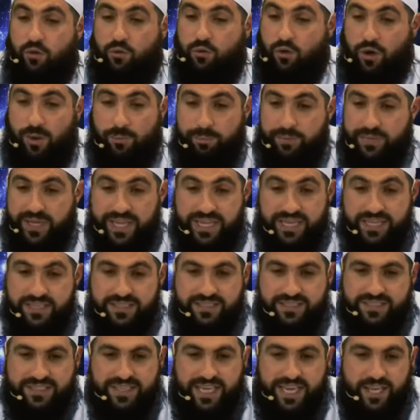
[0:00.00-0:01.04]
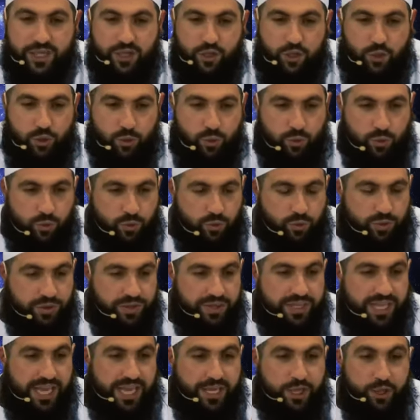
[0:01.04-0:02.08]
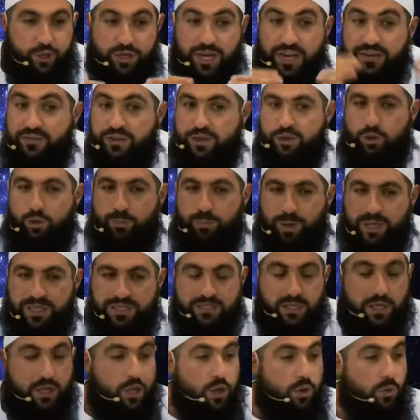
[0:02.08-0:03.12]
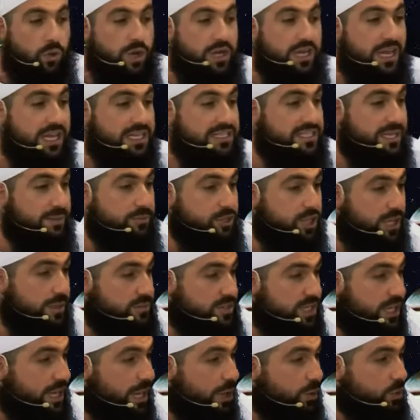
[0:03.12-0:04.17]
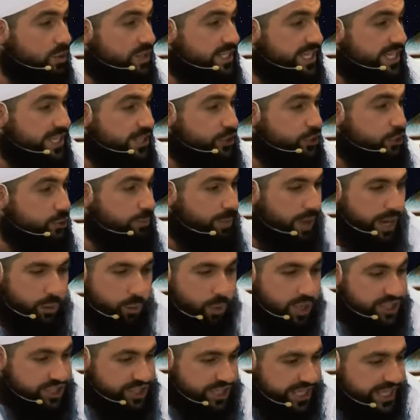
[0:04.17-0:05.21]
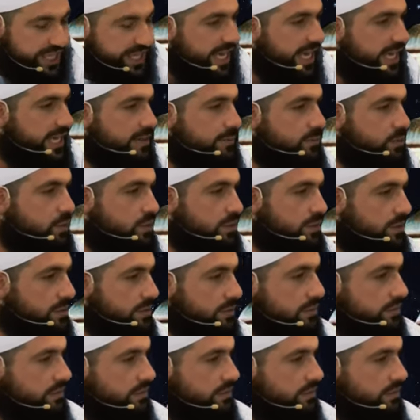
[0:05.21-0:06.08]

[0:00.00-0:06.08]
from means that you that you never thought possible. Allah sometimes Allah will teach you by watching an animal.